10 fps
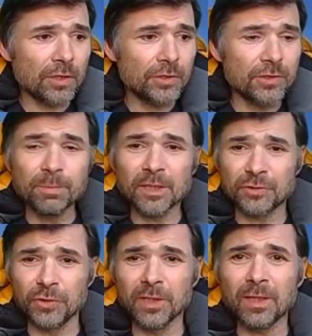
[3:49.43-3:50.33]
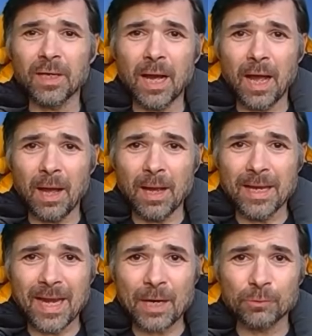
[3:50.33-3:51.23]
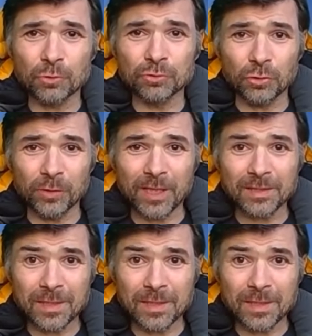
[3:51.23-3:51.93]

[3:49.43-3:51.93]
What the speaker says: Gutenbergschule in Ecuador joining us.